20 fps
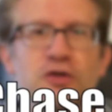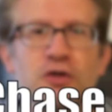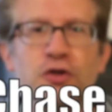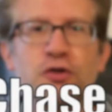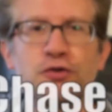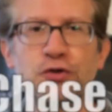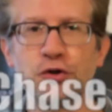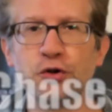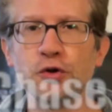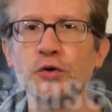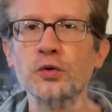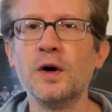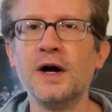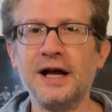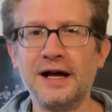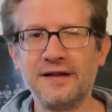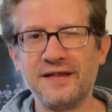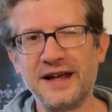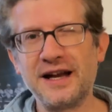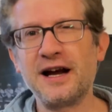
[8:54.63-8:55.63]
2
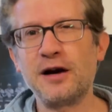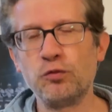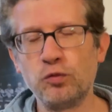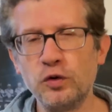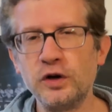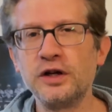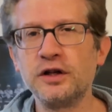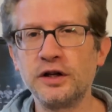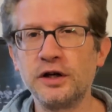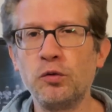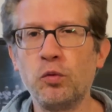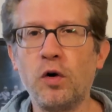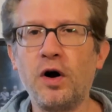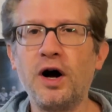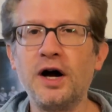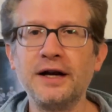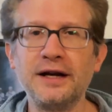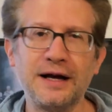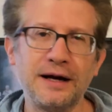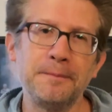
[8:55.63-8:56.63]
that I really
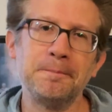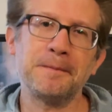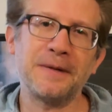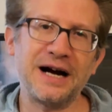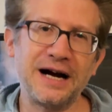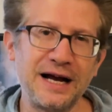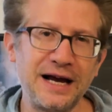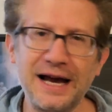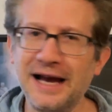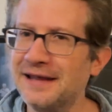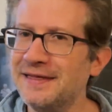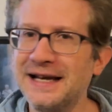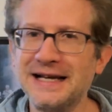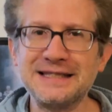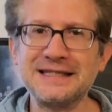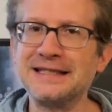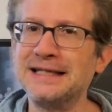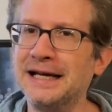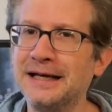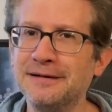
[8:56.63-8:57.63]
want. And
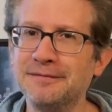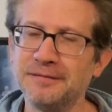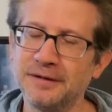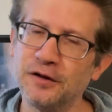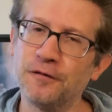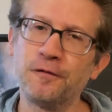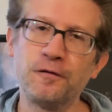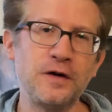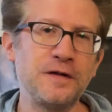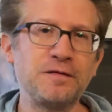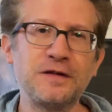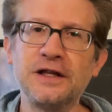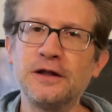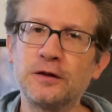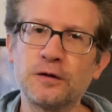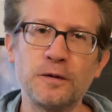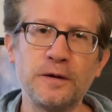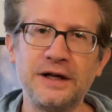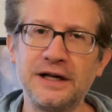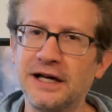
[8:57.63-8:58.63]
that's it. The
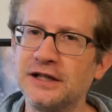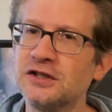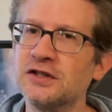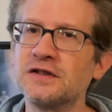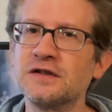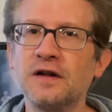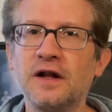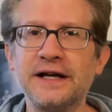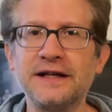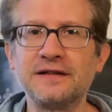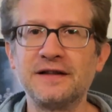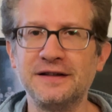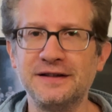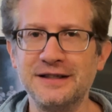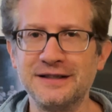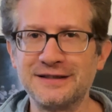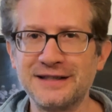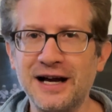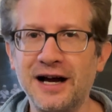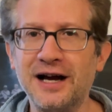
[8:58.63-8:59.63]
53, I just like the
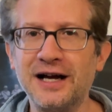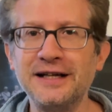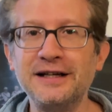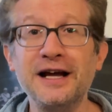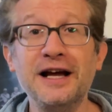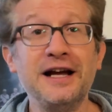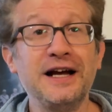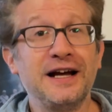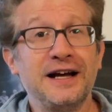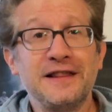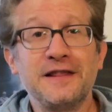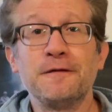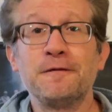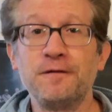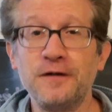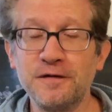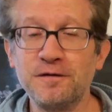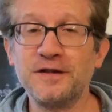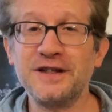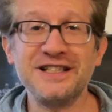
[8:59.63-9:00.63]
design, and the
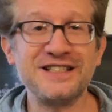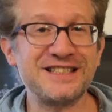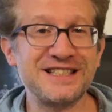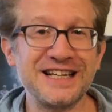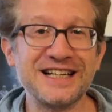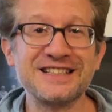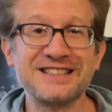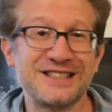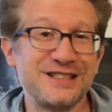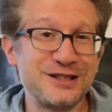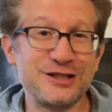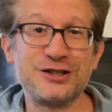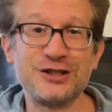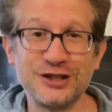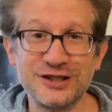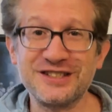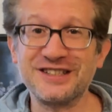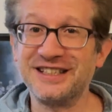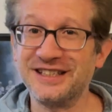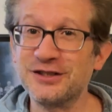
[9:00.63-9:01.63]
56 is
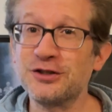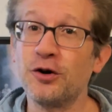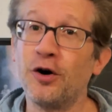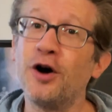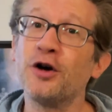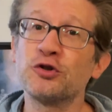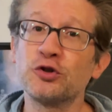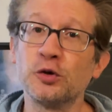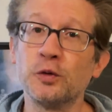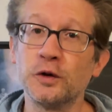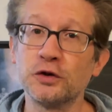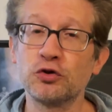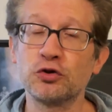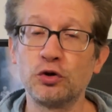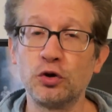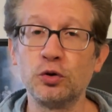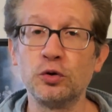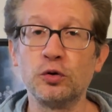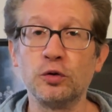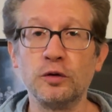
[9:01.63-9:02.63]
just, it's
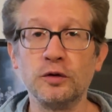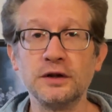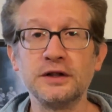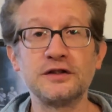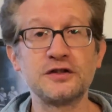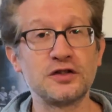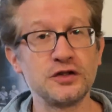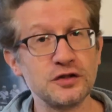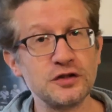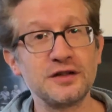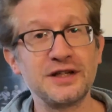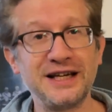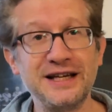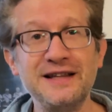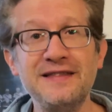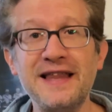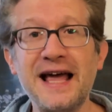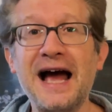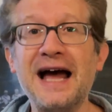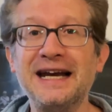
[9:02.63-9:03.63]
cool. It's just
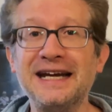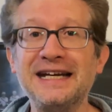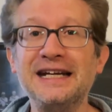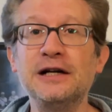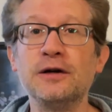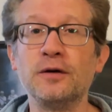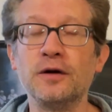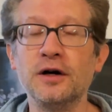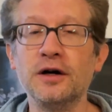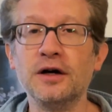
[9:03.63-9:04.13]
in that era.